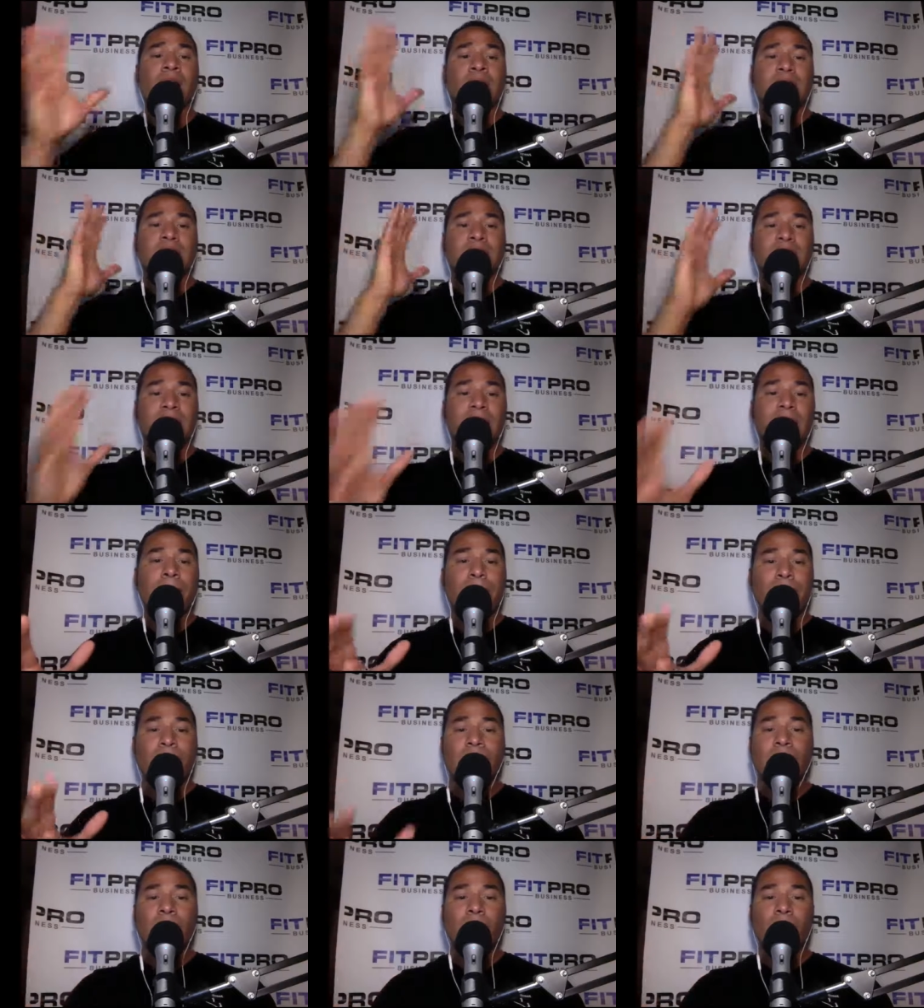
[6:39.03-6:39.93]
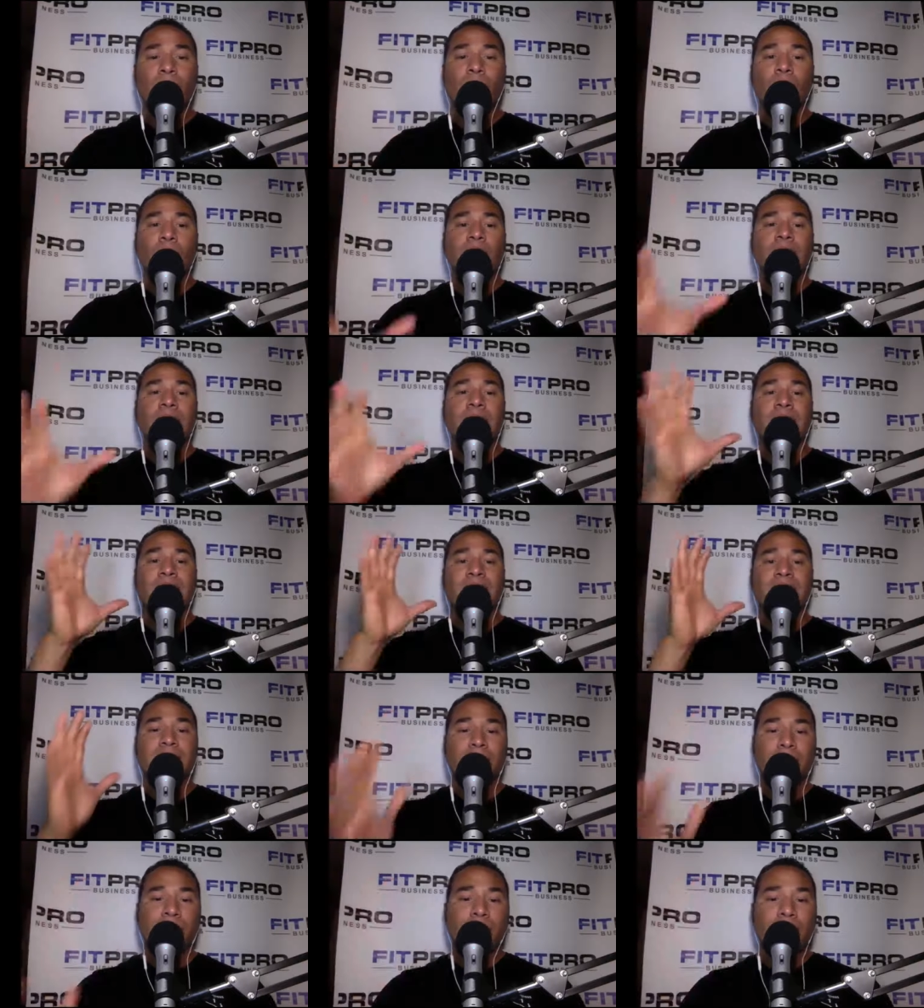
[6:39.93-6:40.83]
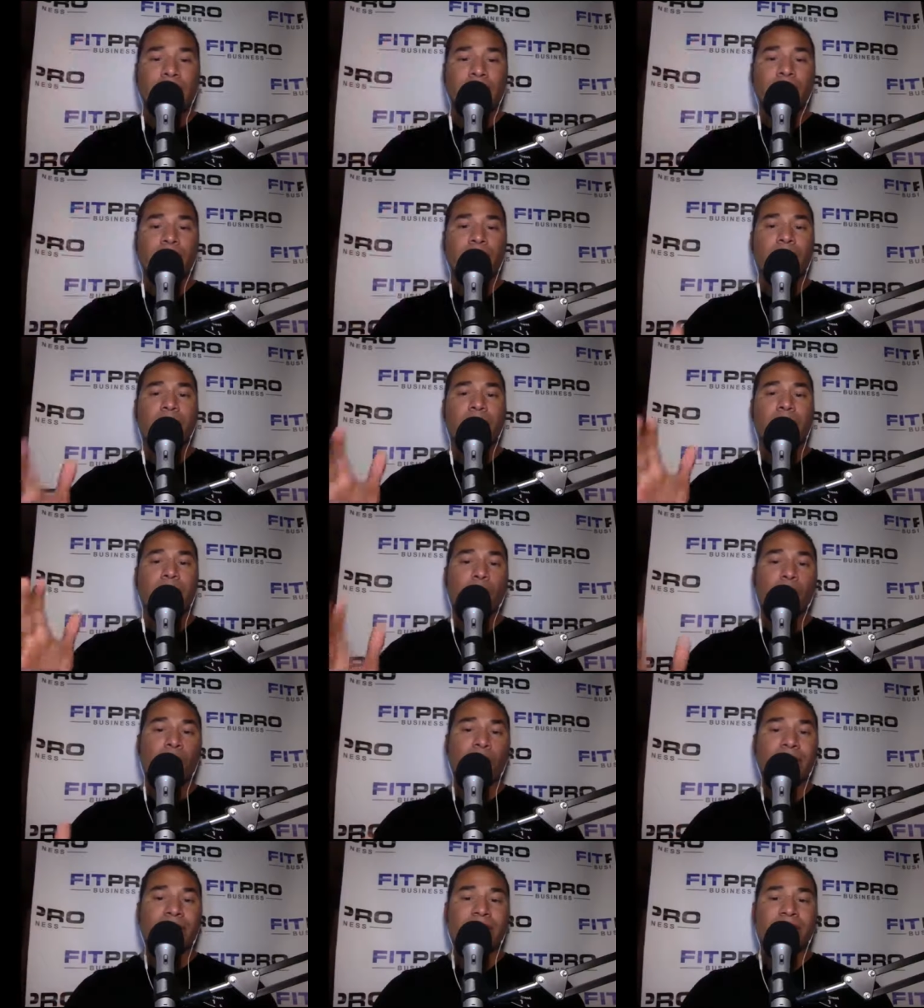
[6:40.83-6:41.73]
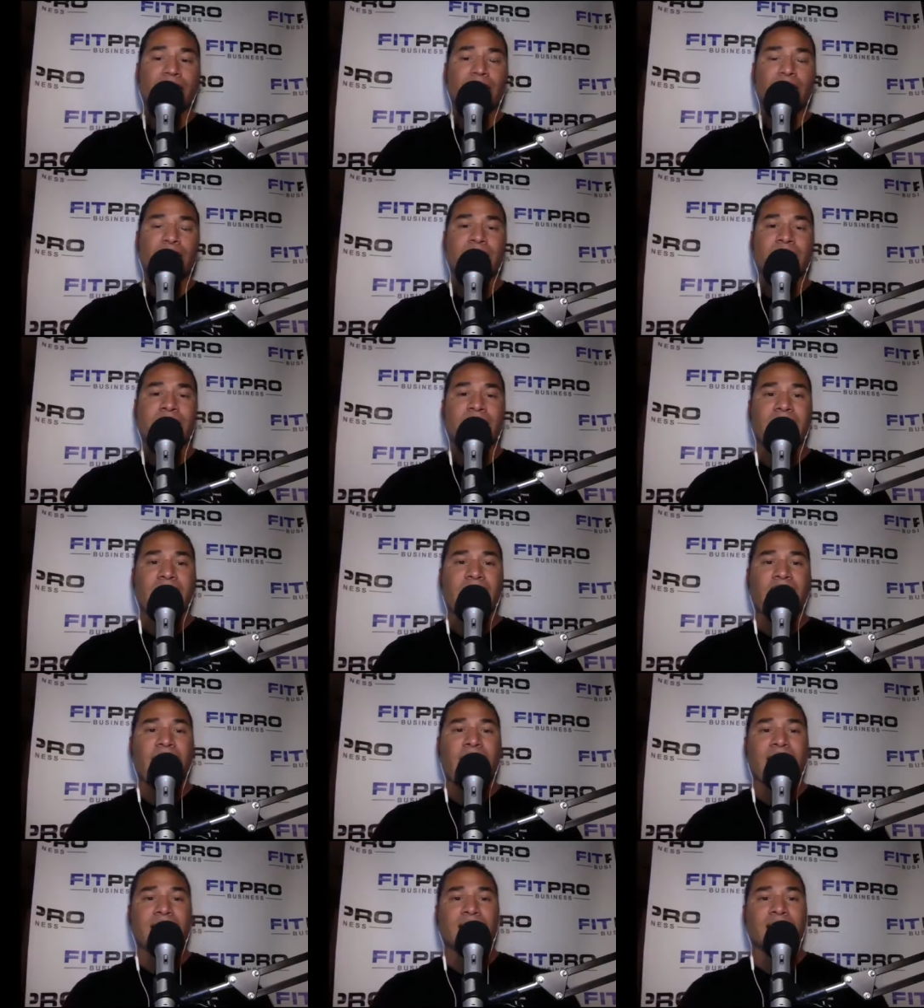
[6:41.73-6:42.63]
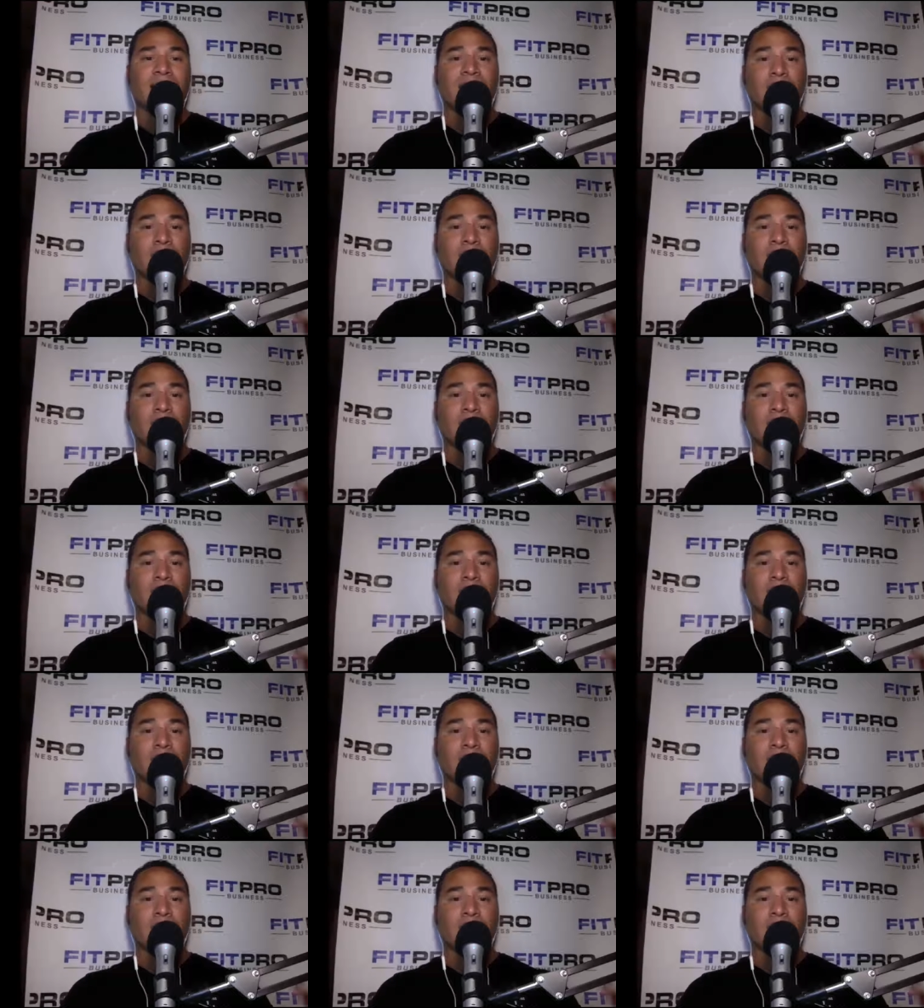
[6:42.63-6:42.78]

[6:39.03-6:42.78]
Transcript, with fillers: Set big goals that inspire you and motivate you to take action.